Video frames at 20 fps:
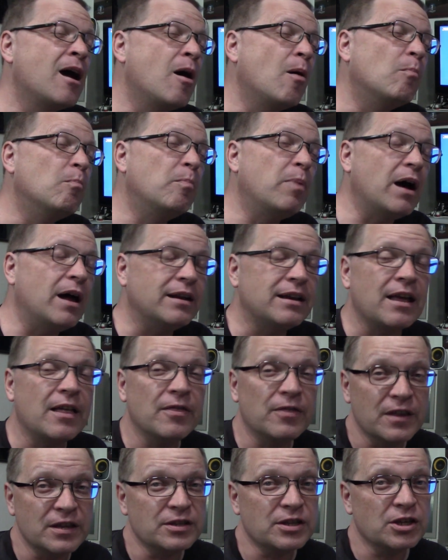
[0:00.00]
but
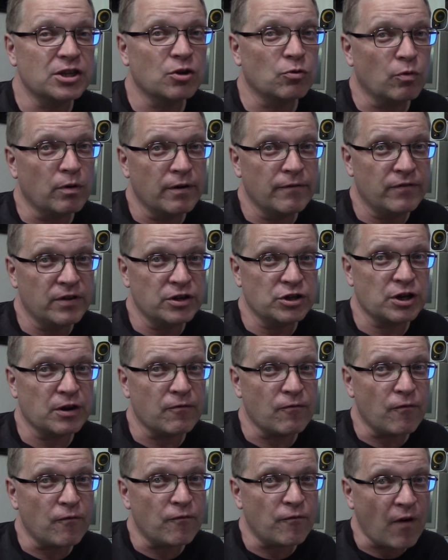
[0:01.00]
this is a revision
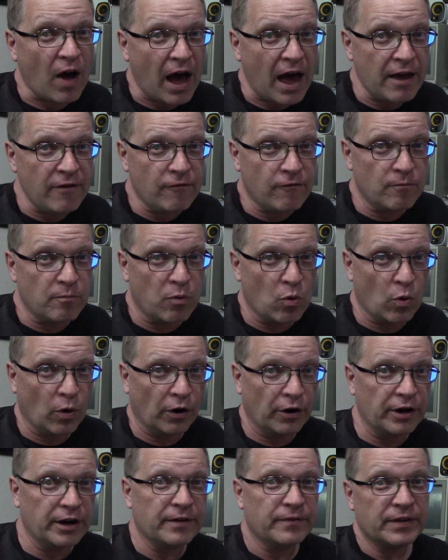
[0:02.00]
5
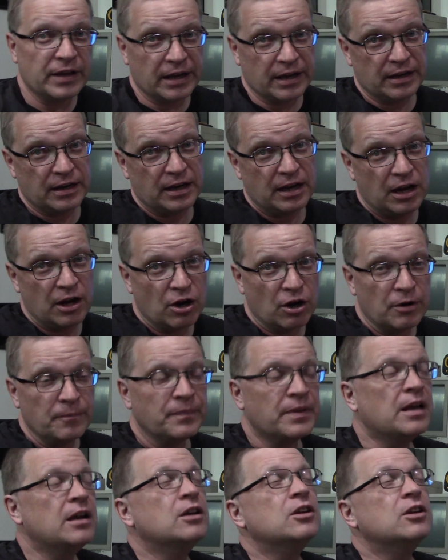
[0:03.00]
board in here.